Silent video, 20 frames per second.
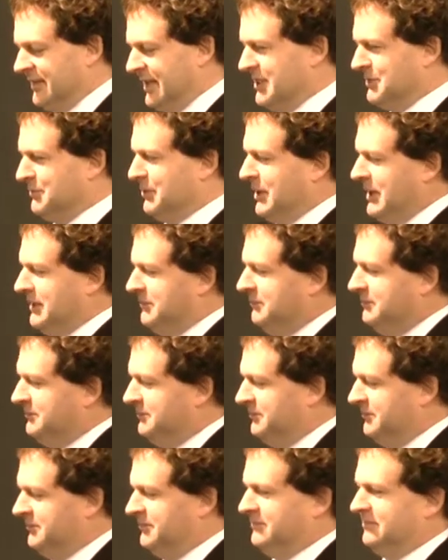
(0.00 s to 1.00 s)
here's, my,
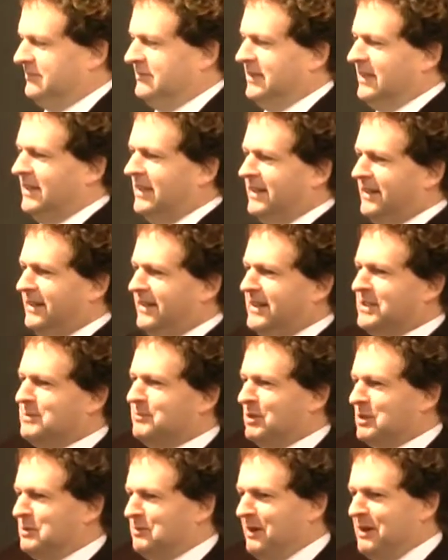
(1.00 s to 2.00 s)
here's
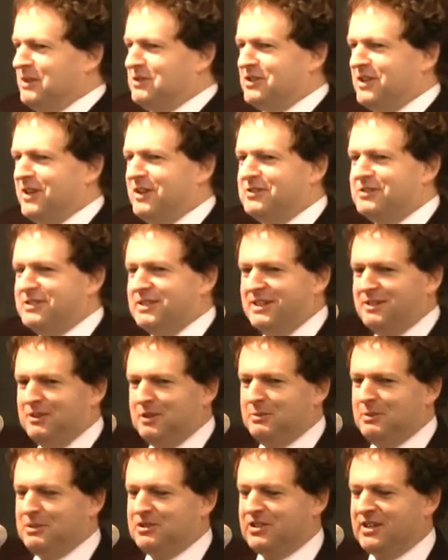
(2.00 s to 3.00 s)
my speech notes, a
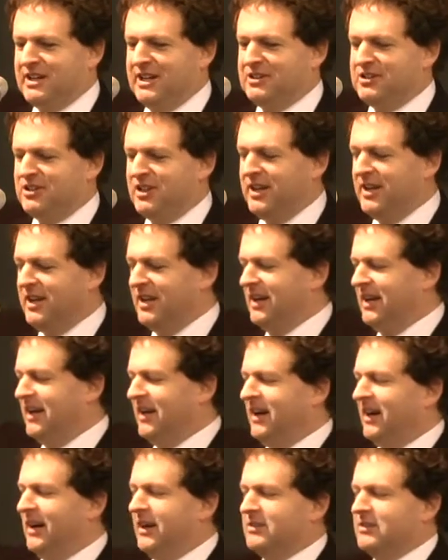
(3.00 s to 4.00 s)
little bit sketchy.
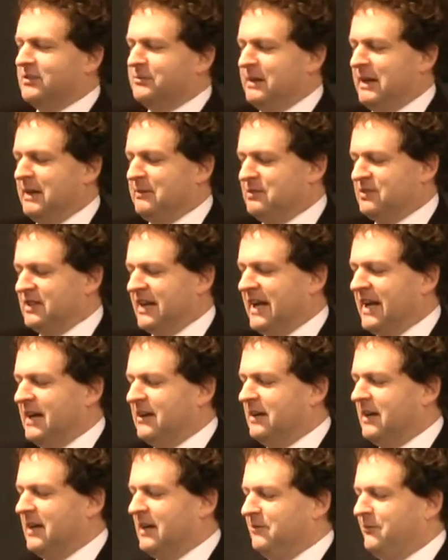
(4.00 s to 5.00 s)
I should perhaps say
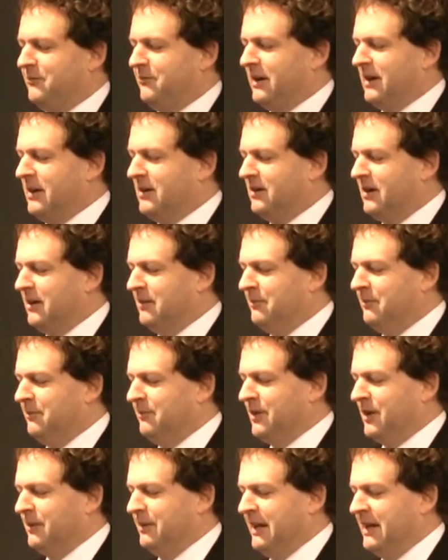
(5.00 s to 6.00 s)
up, up front,
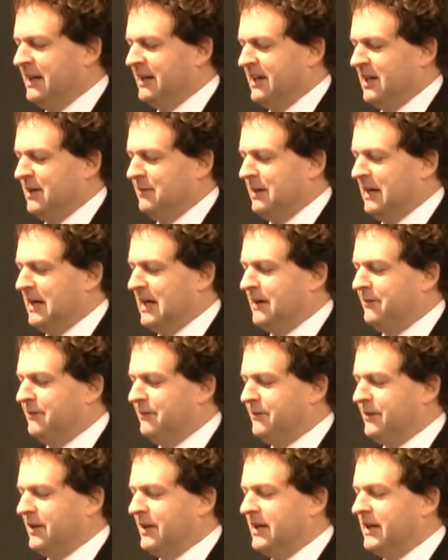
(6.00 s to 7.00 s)
I'm, I'm here today on
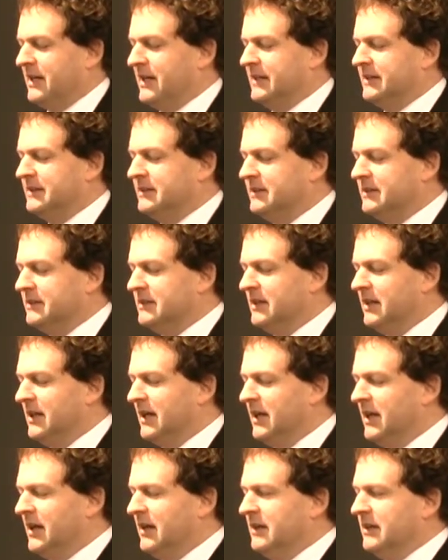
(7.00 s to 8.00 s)
behalf of the uh,
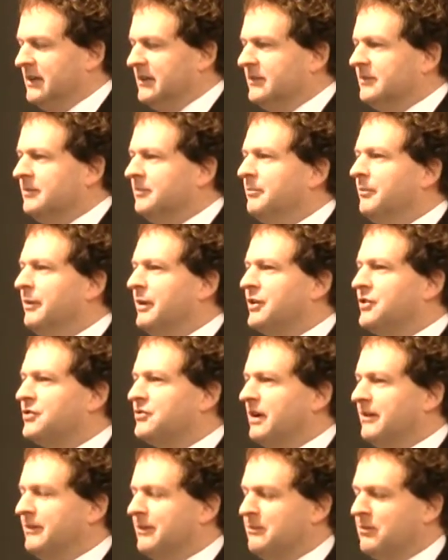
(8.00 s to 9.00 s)

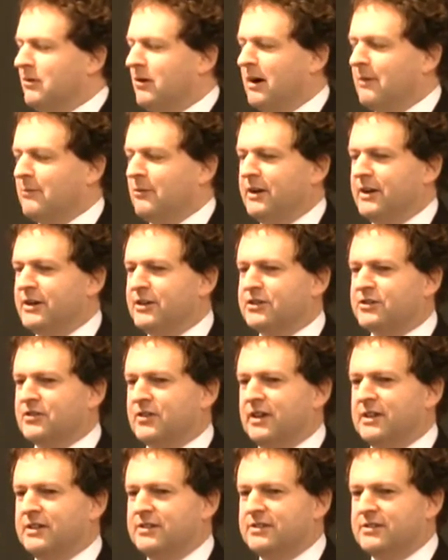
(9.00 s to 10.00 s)
Ministry for Primary
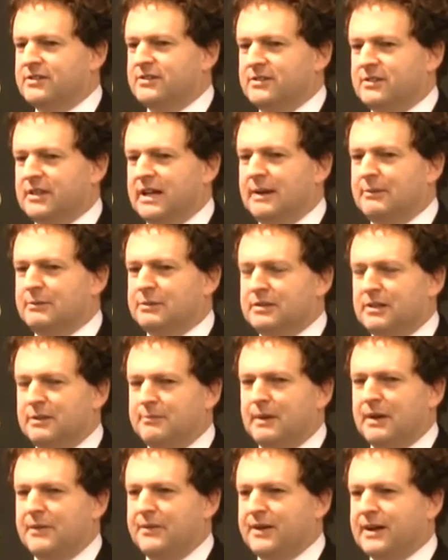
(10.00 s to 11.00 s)
Industries. Up until
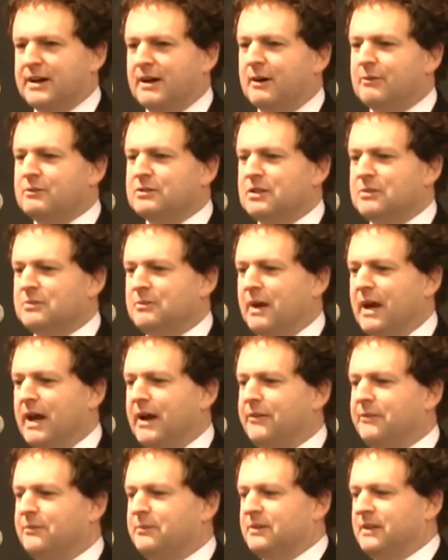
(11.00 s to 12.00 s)
a month ago I was in M A
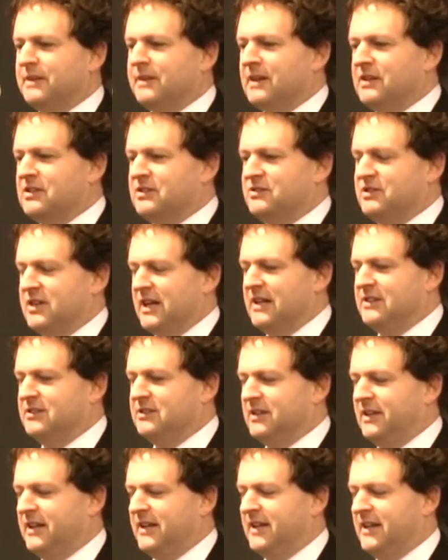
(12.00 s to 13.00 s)
F, then they
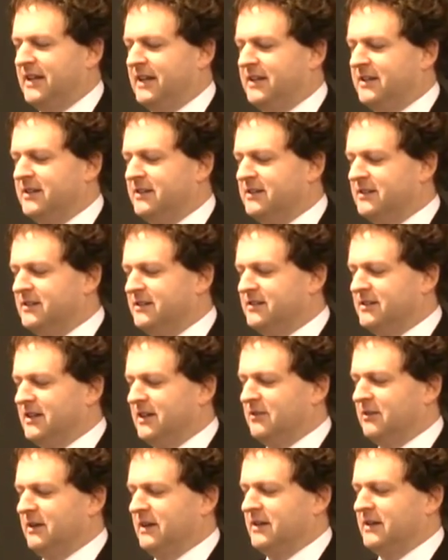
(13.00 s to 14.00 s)
changed the letterhead,
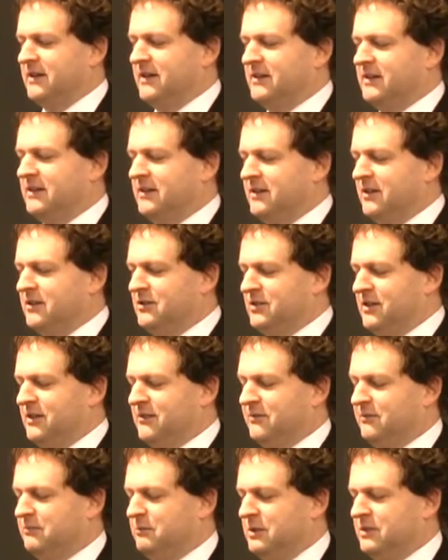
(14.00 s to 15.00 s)
sent around a new
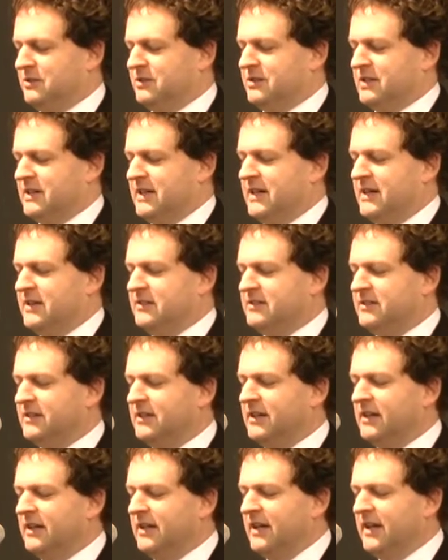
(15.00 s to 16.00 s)
set of business cards,
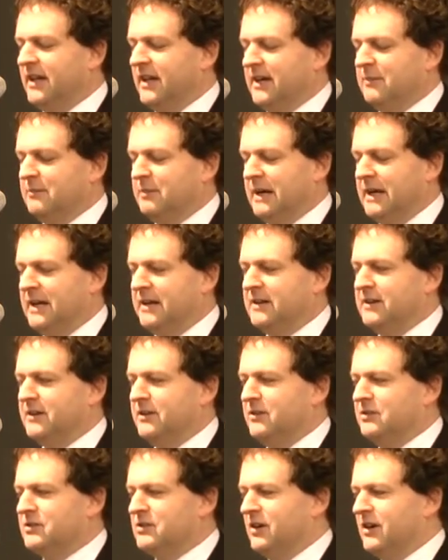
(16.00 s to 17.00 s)
painted a
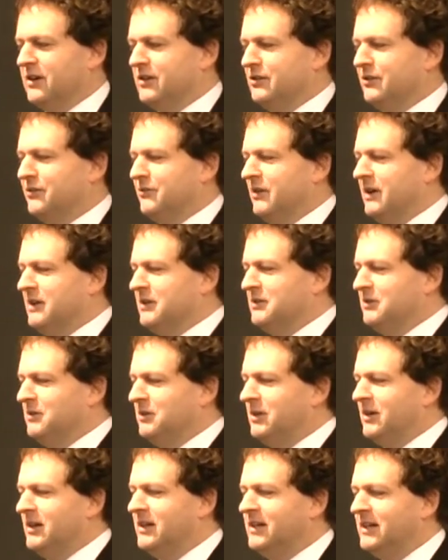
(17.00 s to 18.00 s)
new sign on the front
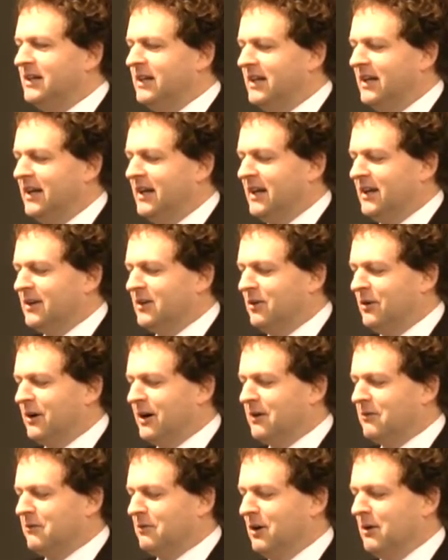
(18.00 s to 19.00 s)
door.
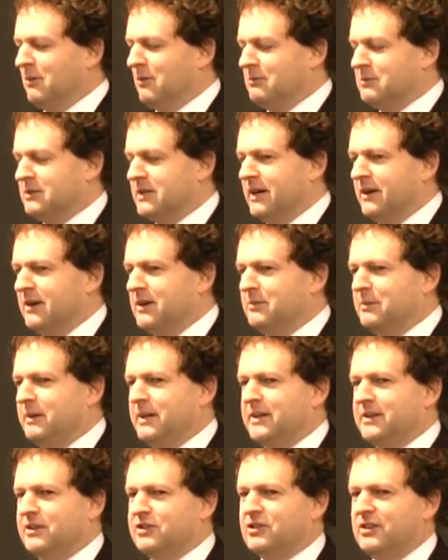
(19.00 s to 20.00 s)
According to rumour it was going to
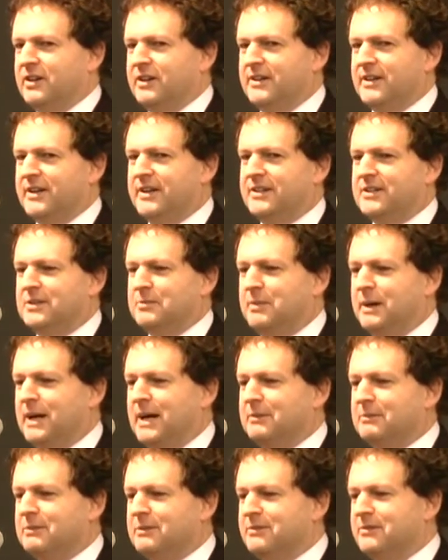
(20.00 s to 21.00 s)
be initially the
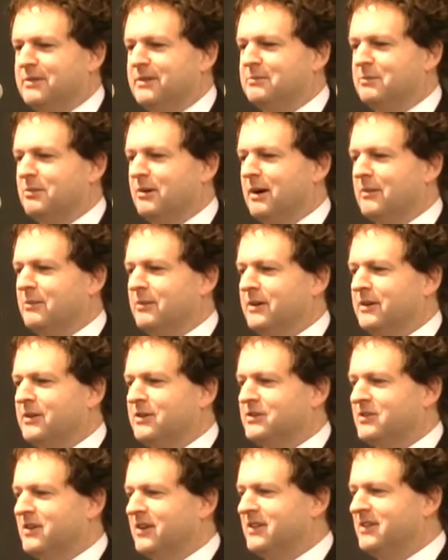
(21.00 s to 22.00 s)
Department of Primary
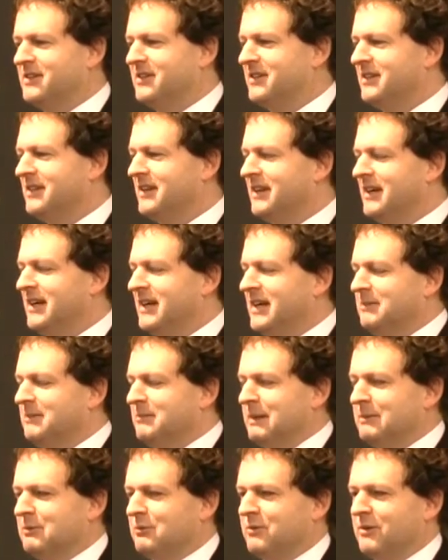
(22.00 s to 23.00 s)
Industries.
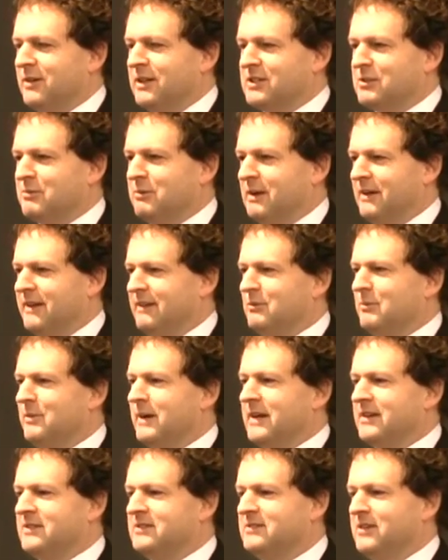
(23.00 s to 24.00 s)
People realised quickly that would
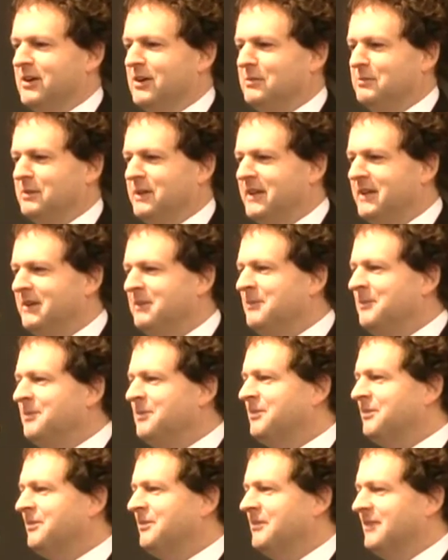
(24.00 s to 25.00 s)
make us dopey.
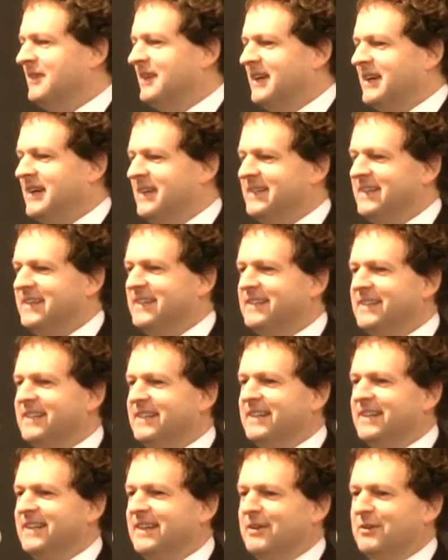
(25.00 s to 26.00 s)

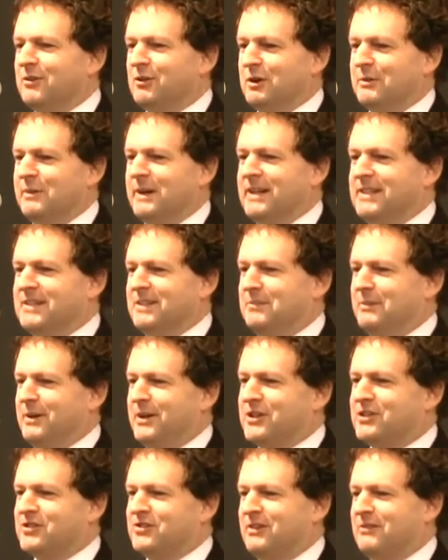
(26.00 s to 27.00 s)
What about the
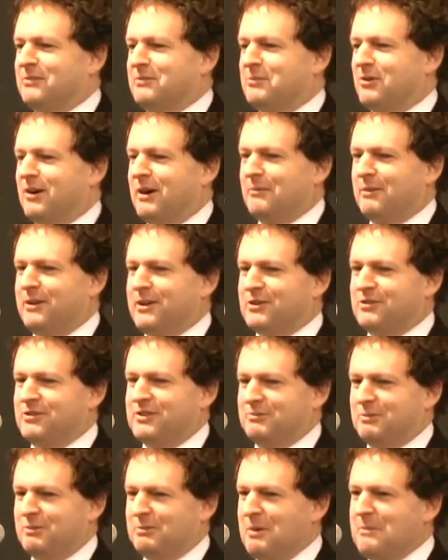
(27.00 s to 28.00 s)
Ministry for Primary
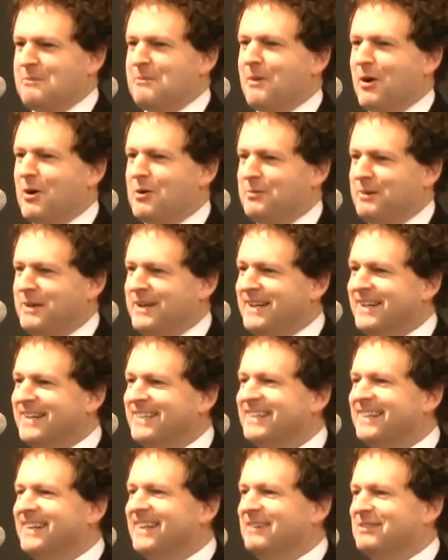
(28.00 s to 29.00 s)
Industries? We've been mopey.
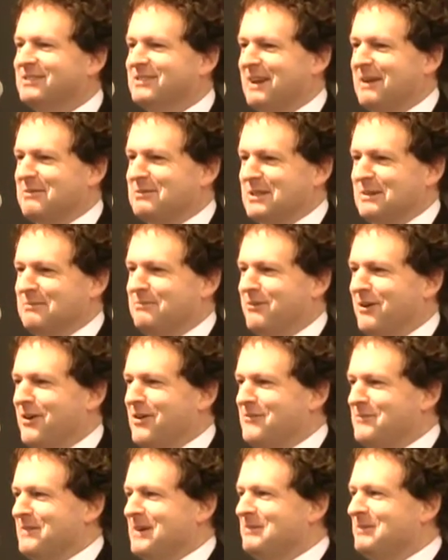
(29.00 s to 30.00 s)
That was an
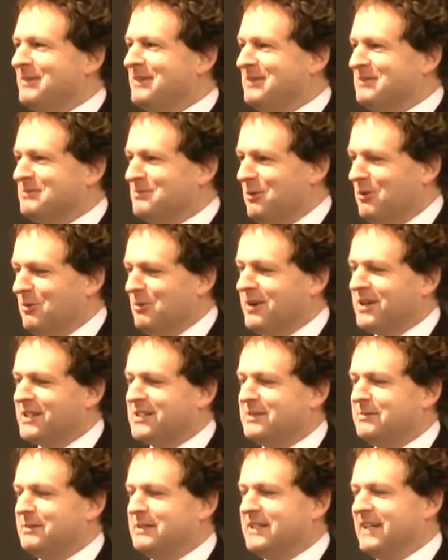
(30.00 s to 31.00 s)
improvement, but there's more
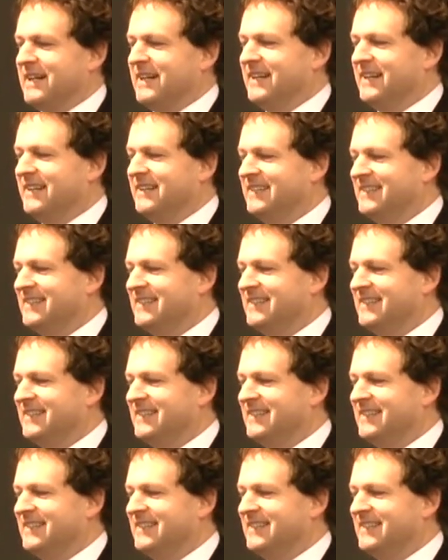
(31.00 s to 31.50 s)
work to be done.